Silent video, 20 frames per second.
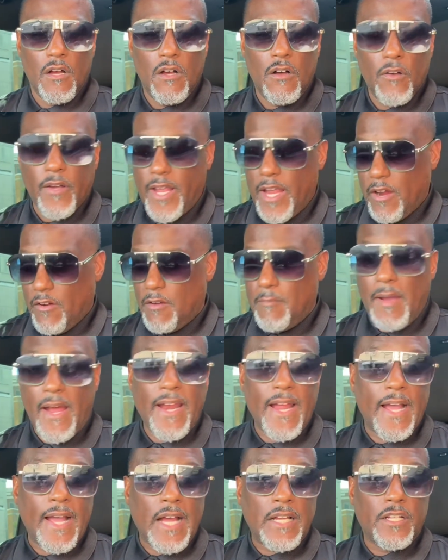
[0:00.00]
Okay, everybody,
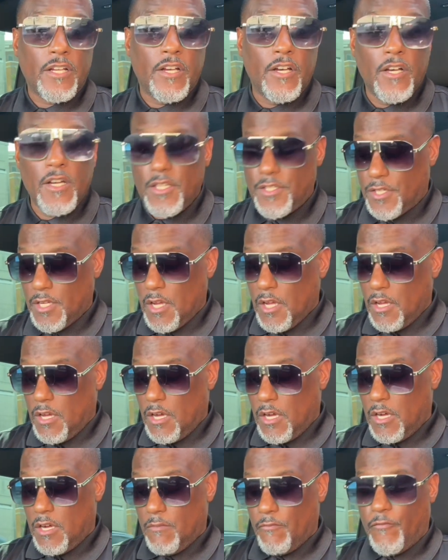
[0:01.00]
I got the goods.
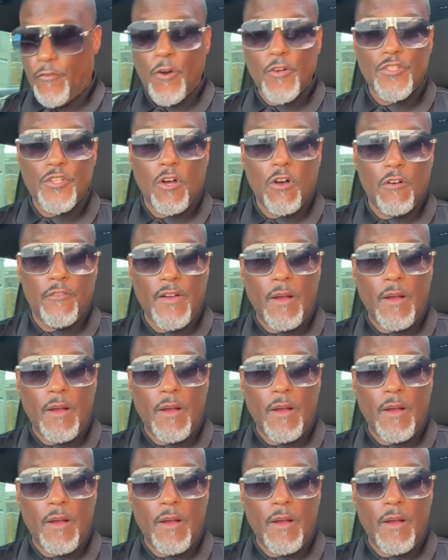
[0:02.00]
First off,